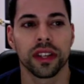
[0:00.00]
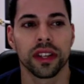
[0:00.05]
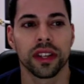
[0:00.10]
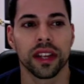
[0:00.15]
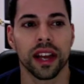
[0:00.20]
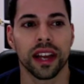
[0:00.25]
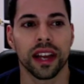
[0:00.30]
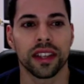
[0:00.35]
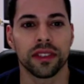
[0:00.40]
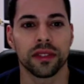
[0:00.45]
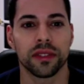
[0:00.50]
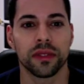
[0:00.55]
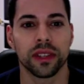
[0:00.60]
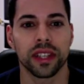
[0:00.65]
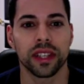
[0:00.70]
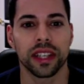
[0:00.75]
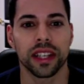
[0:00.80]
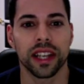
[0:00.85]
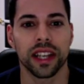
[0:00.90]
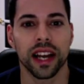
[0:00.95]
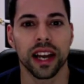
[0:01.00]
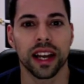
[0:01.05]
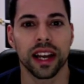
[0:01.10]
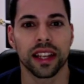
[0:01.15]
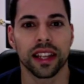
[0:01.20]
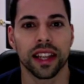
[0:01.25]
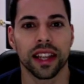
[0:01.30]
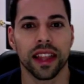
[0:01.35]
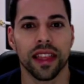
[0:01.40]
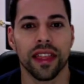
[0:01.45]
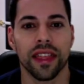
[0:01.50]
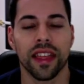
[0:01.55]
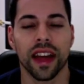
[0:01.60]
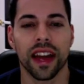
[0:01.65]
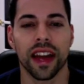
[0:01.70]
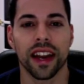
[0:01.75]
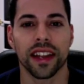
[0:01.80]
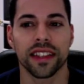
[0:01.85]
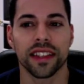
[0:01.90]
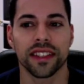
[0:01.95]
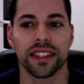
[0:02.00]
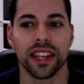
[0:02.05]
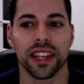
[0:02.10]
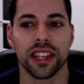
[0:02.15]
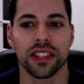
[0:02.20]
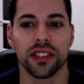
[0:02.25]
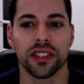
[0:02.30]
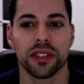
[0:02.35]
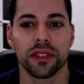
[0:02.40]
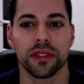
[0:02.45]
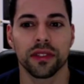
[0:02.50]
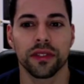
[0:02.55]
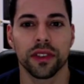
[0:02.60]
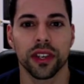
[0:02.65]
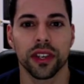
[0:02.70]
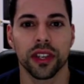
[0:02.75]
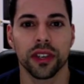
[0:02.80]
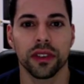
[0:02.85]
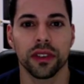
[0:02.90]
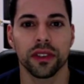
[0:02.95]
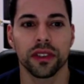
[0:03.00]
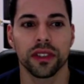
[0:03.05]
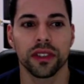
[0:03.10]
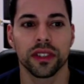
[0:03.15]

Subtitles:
it's really not that essential for you